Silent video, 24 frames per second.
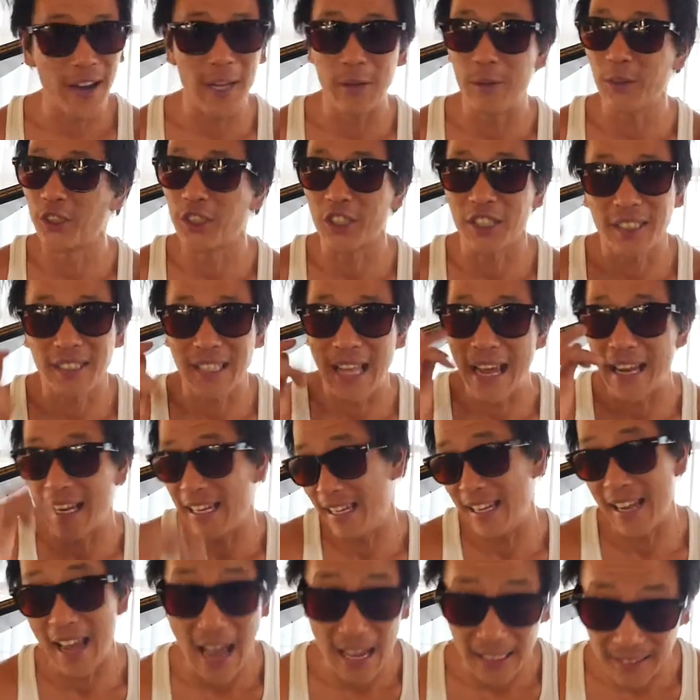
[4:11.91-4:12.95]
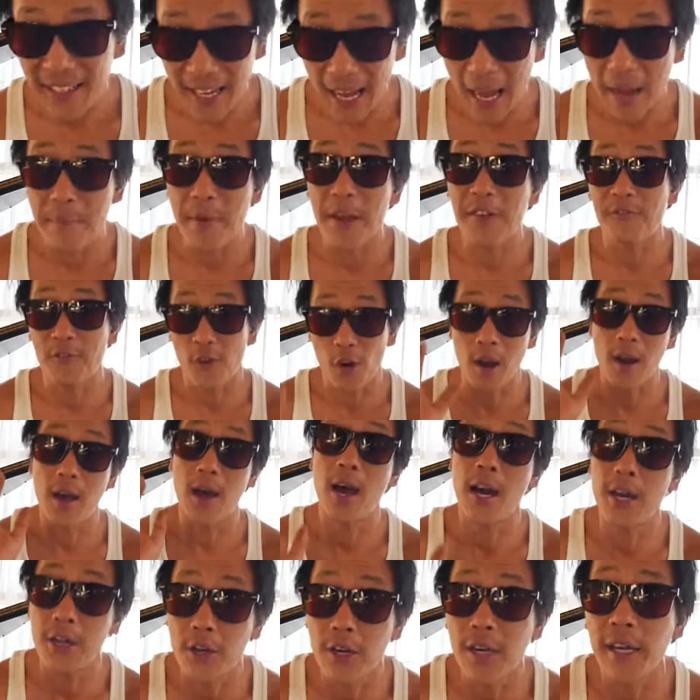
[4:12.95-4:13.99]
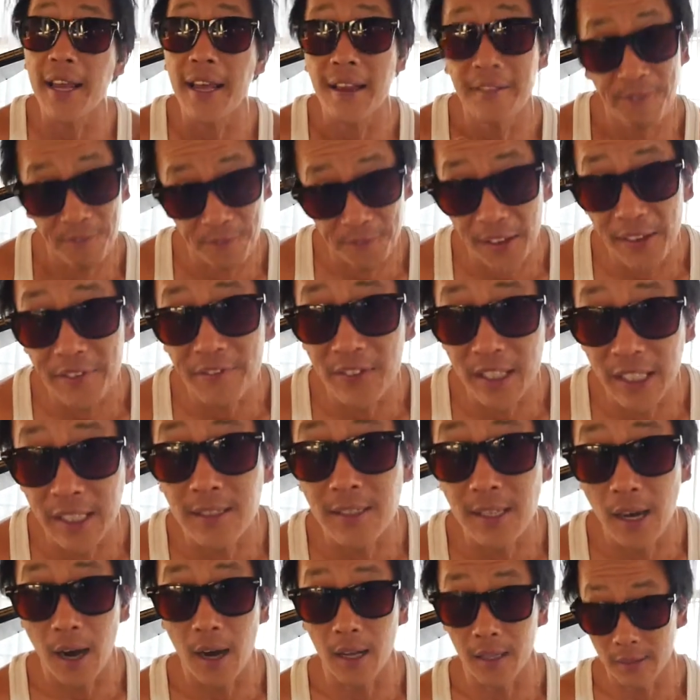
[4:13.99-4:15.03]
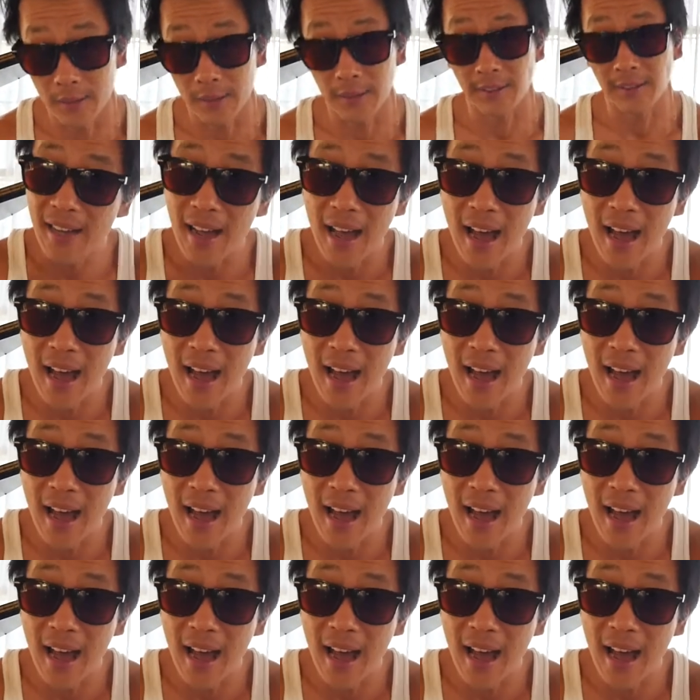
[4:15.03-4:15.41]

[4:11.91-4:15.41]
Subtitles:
He was just like, yes. Came in for $150.